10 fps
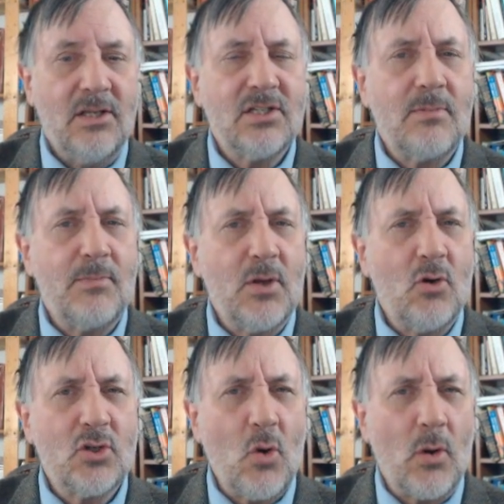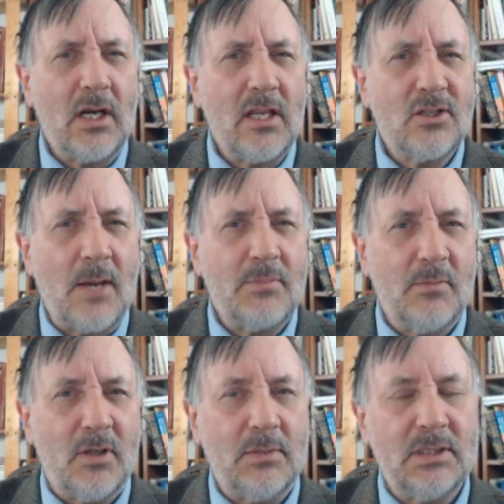This computer is going into the shop
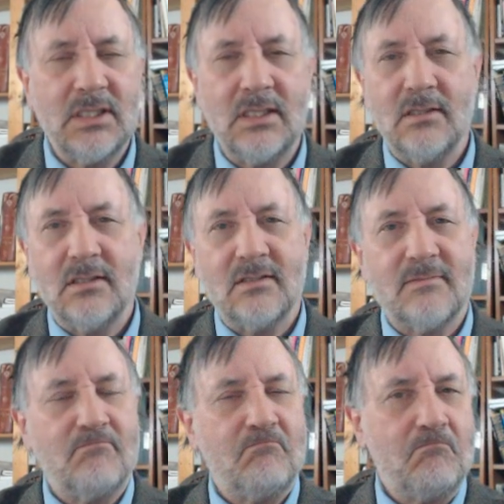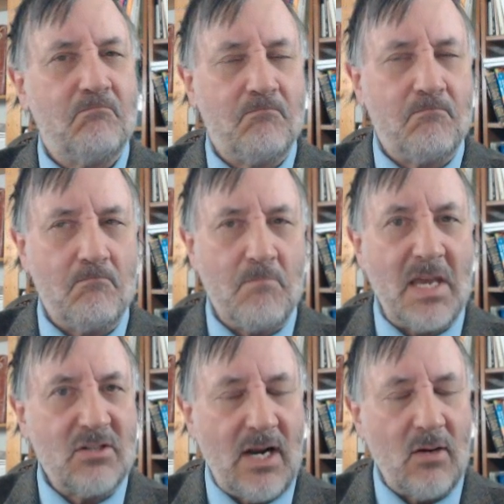tomorrow. My son has
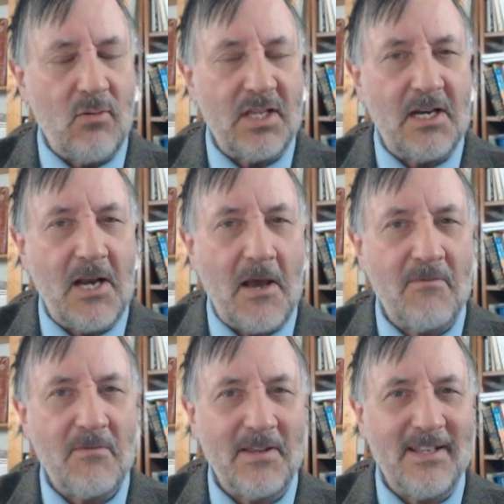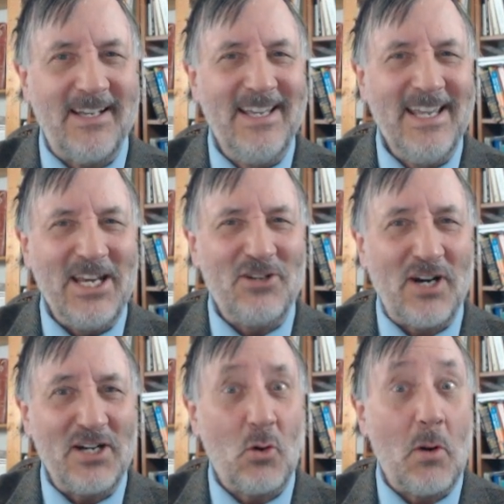messed around with it enough.
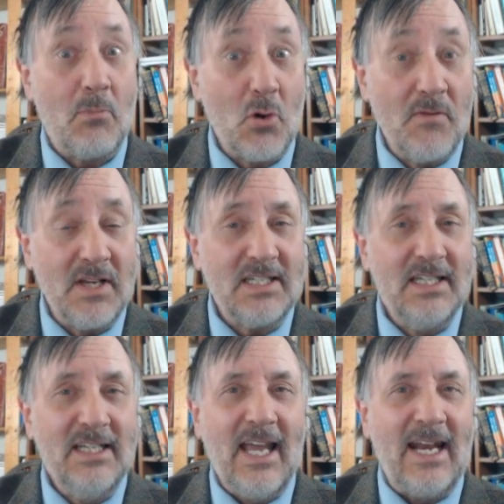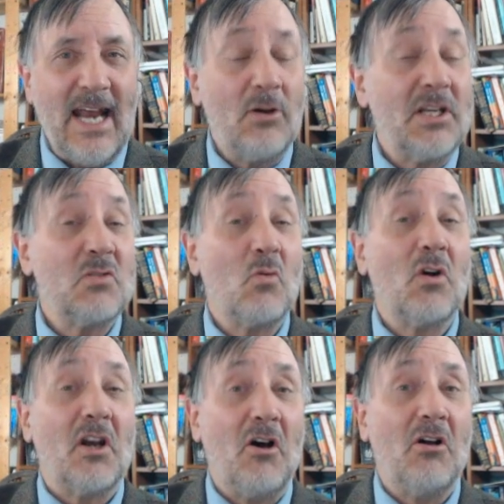He's trying to improve it, and now it doesn't
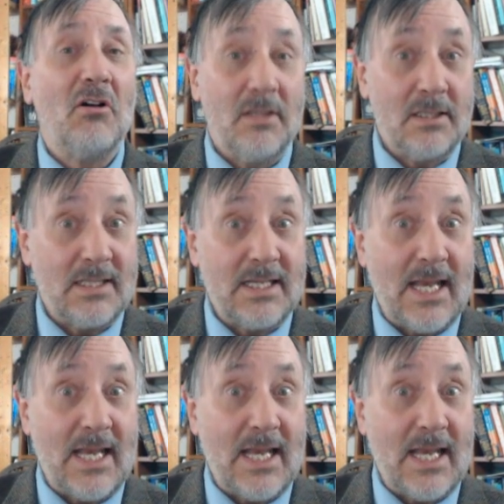work at all. This